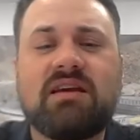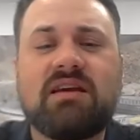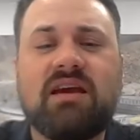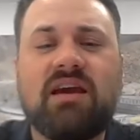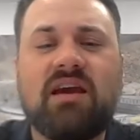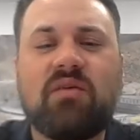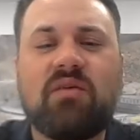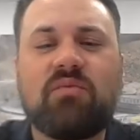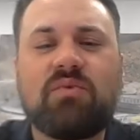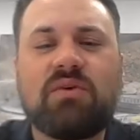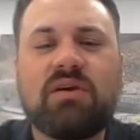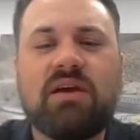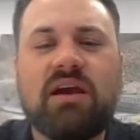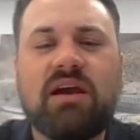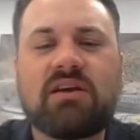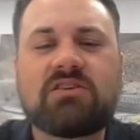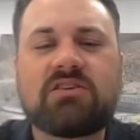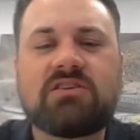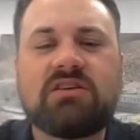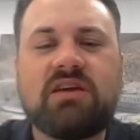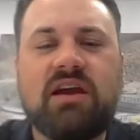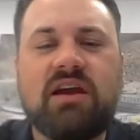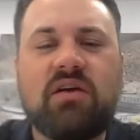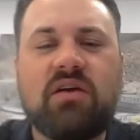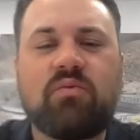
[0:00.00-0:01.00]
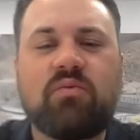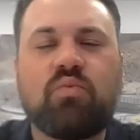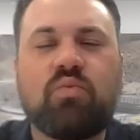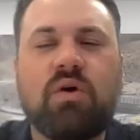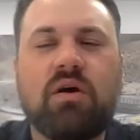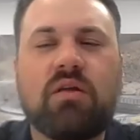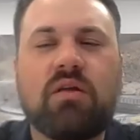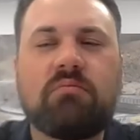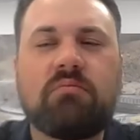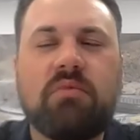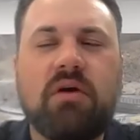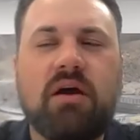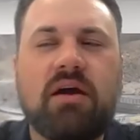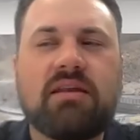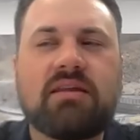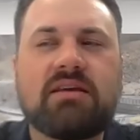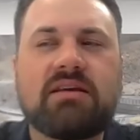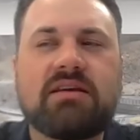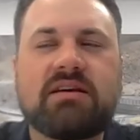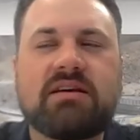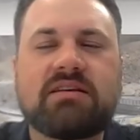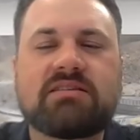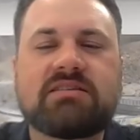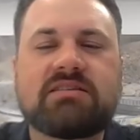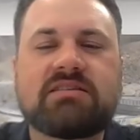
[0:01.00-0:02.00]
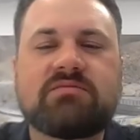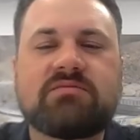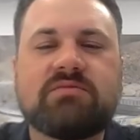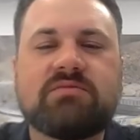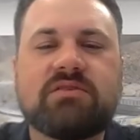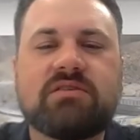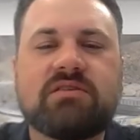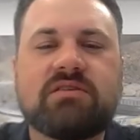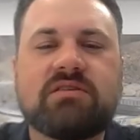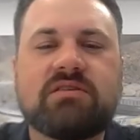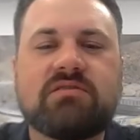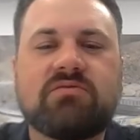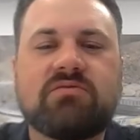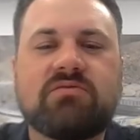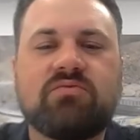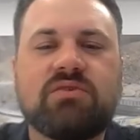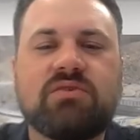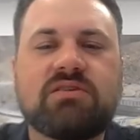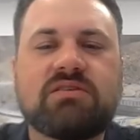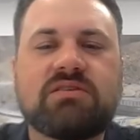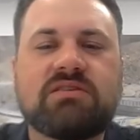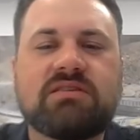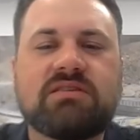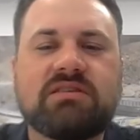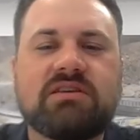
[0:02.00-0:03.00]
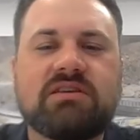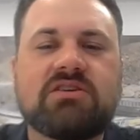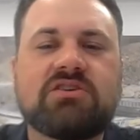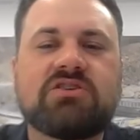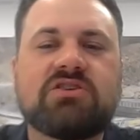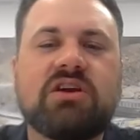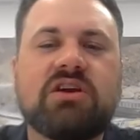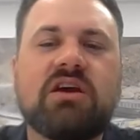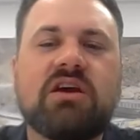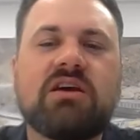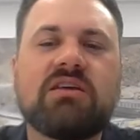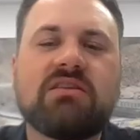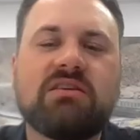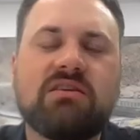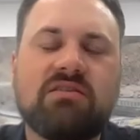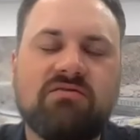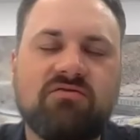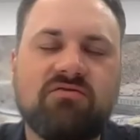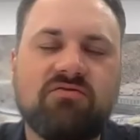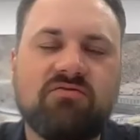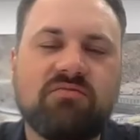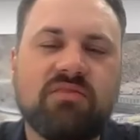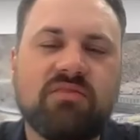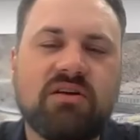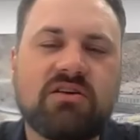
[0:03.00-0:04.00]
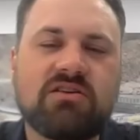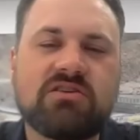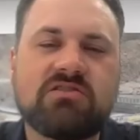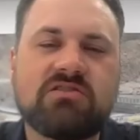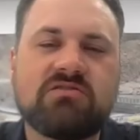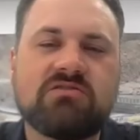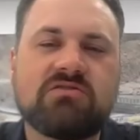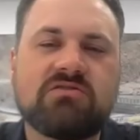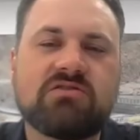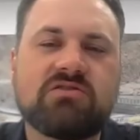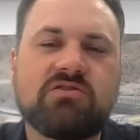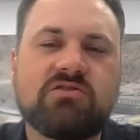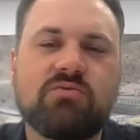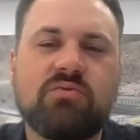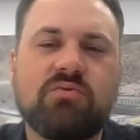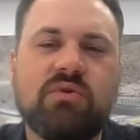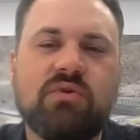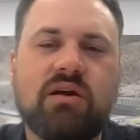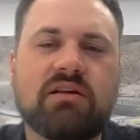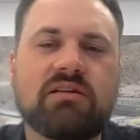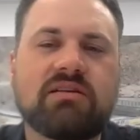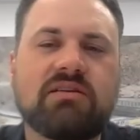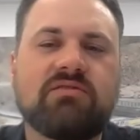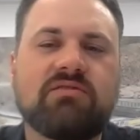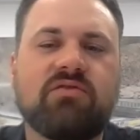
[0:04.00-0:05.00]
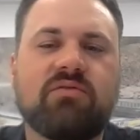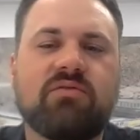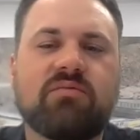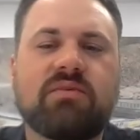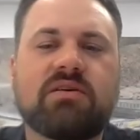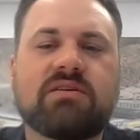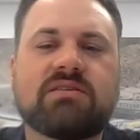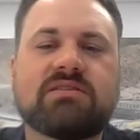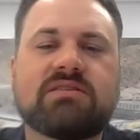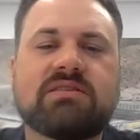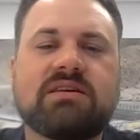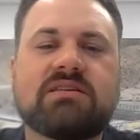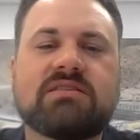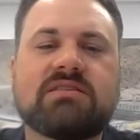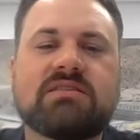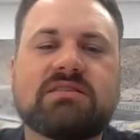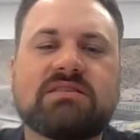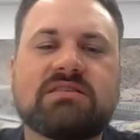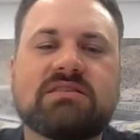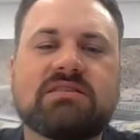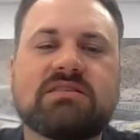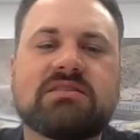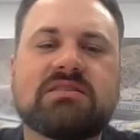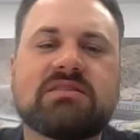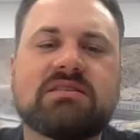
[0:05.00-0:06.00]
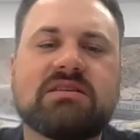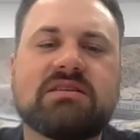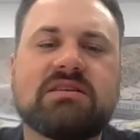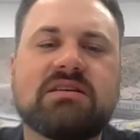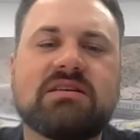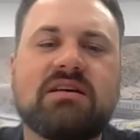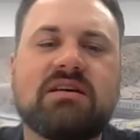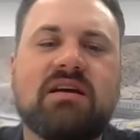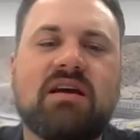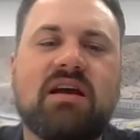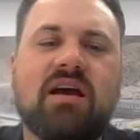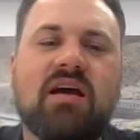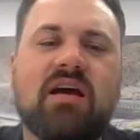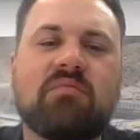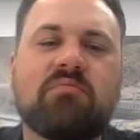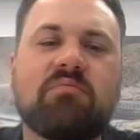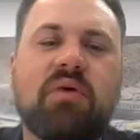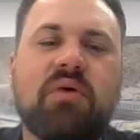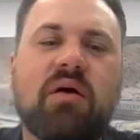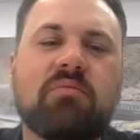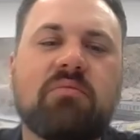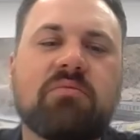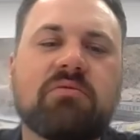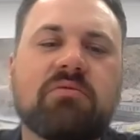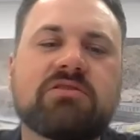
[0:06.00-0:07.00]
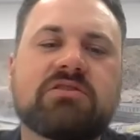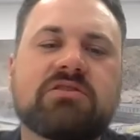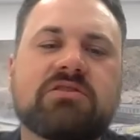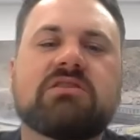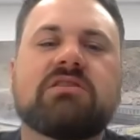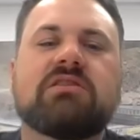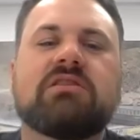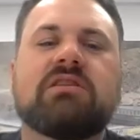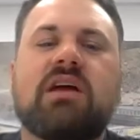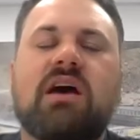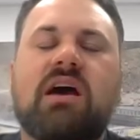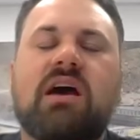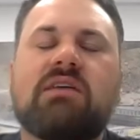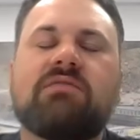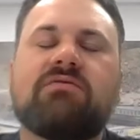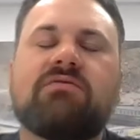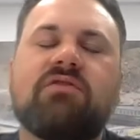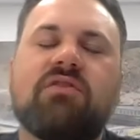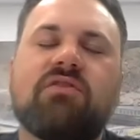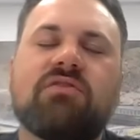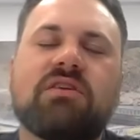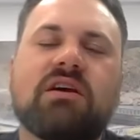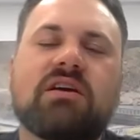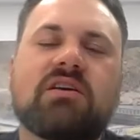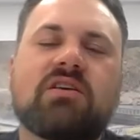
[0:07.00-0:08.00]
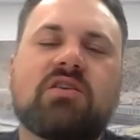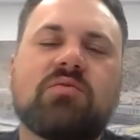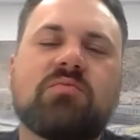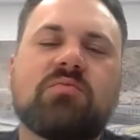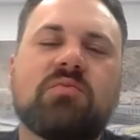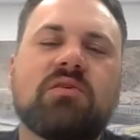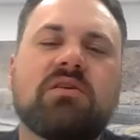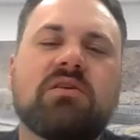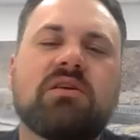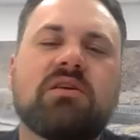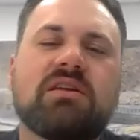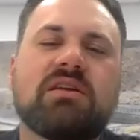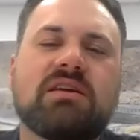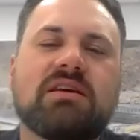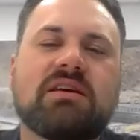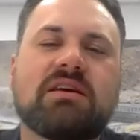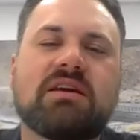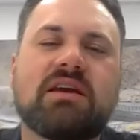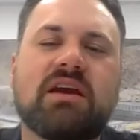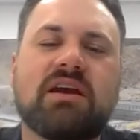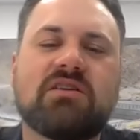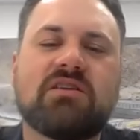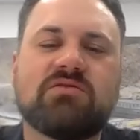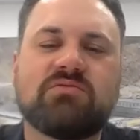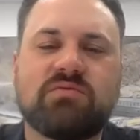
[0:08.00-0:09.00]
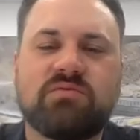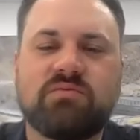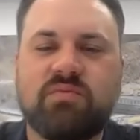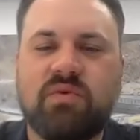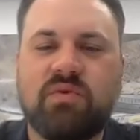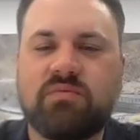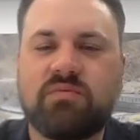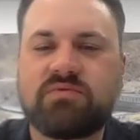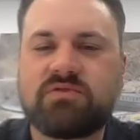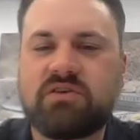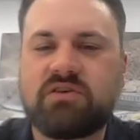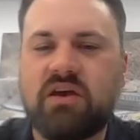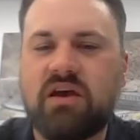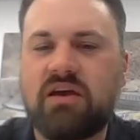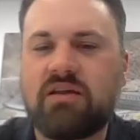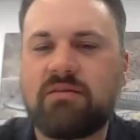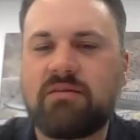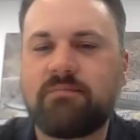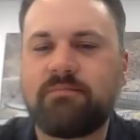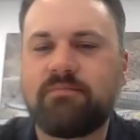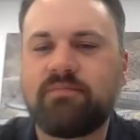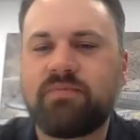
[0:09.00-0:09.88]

And we actually had one mining customer recently share the information directly from our sensors and publish it live on their community engagement website.